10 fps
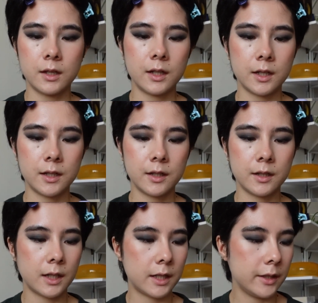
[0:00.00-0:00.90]

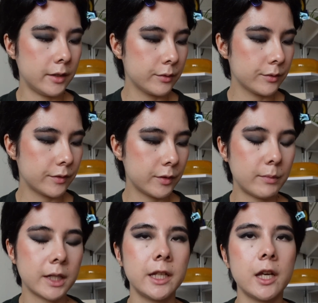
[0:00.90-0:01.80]
And I use the
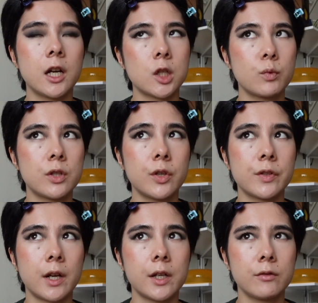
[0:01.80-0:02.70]
Maquillage, which
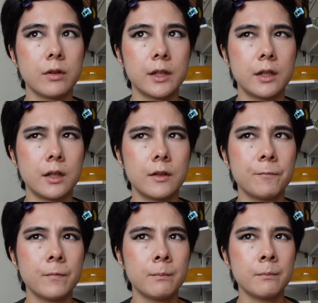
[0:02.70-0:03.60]
is kind of like a,
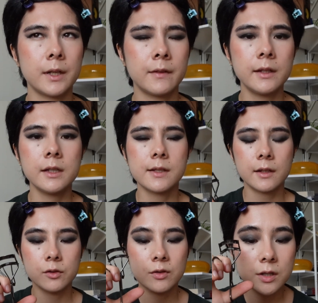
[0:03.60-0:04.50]
I think it's
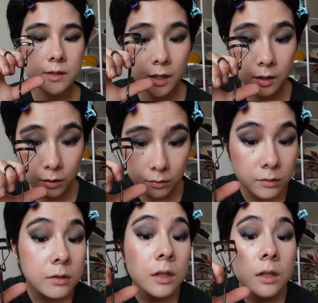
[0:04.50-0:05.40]
under Shiseido,
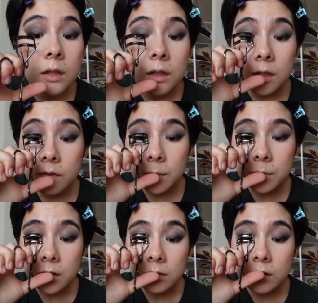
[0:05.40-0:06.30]
if I'm
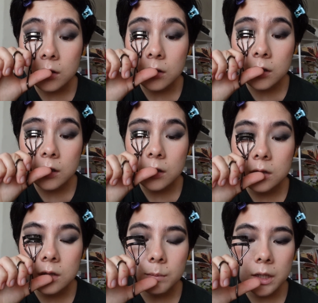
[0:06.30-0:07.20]
not wrong,
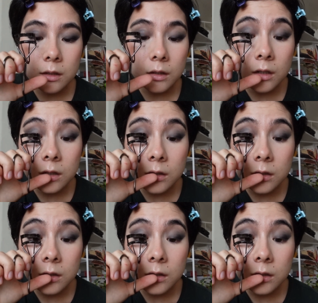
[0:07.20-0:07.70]
in Japan.